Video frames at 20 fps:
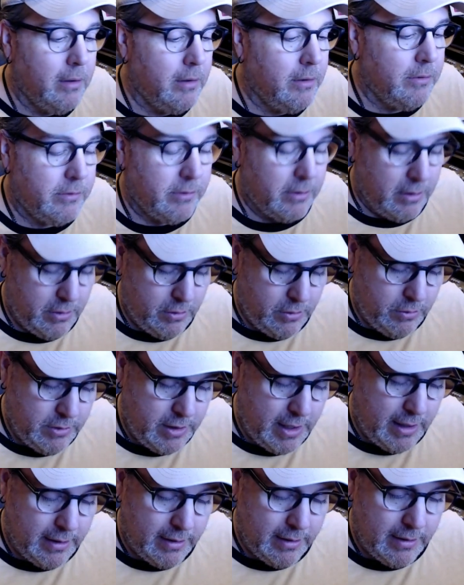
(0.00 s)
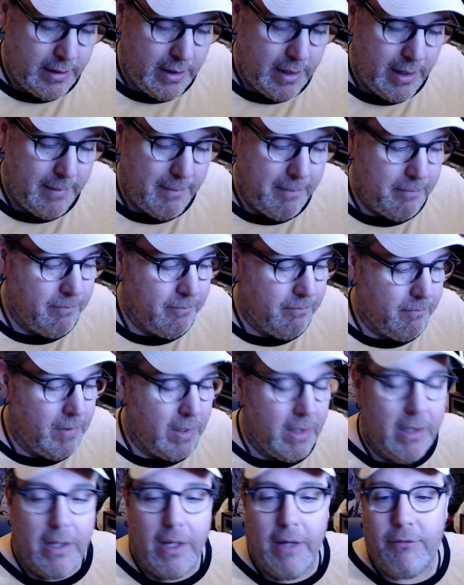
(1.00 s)
So, yeah,
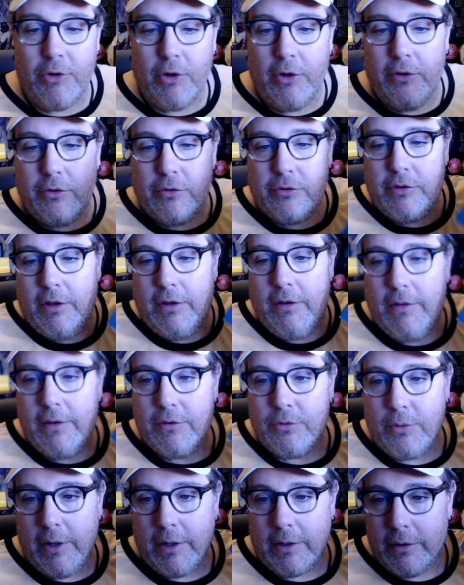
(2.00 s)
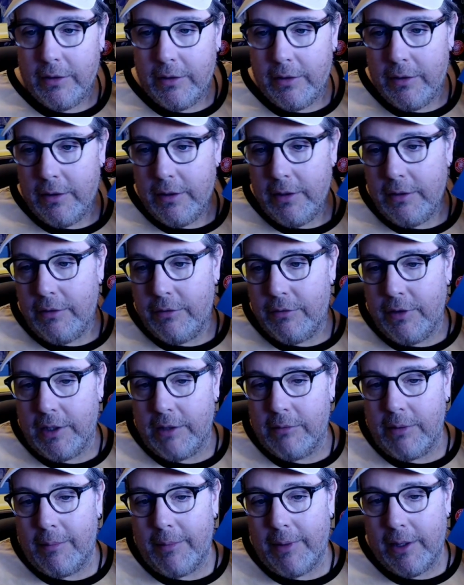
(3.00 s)
if you're interested in this record and you think
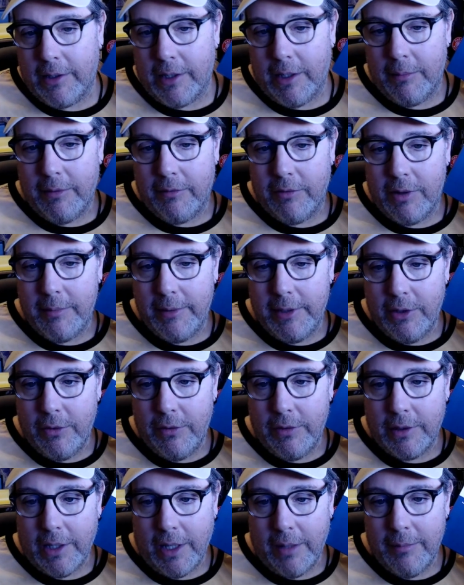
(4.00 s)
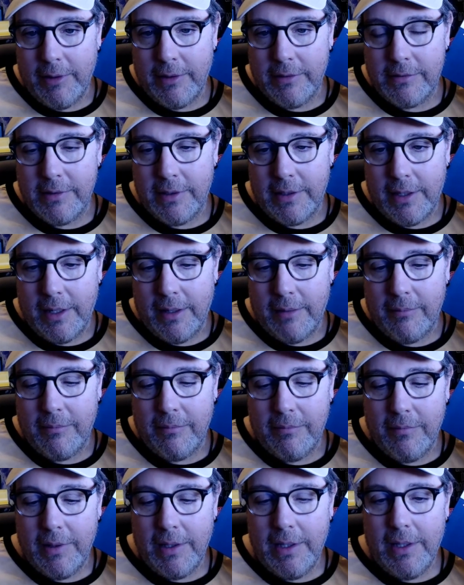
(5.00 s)
you might buy a copy of it, let me know in the comments. And
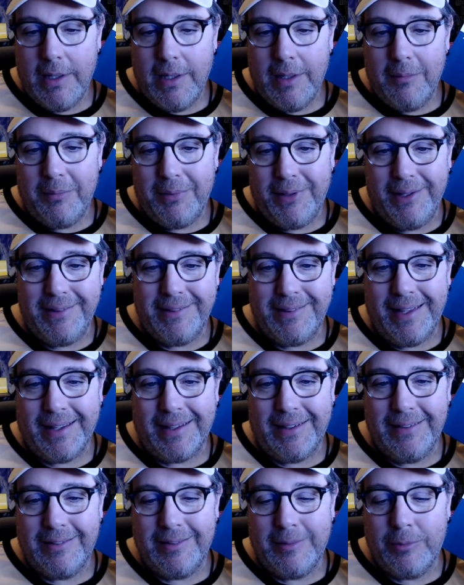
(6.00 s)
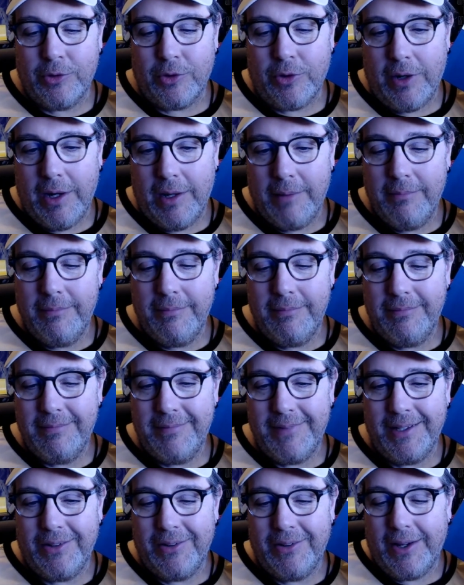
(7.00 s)
please like and subscribe.
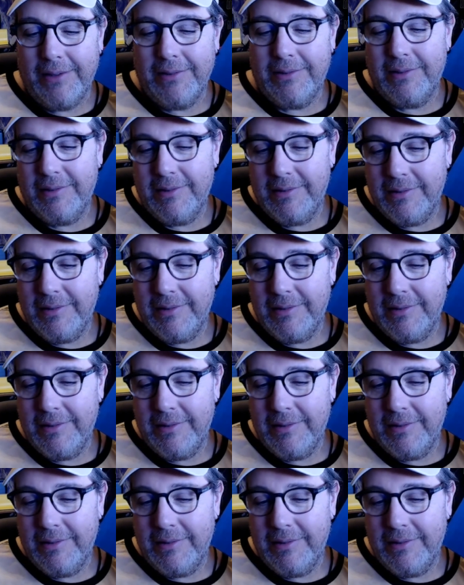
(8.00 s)
Thank you, guys.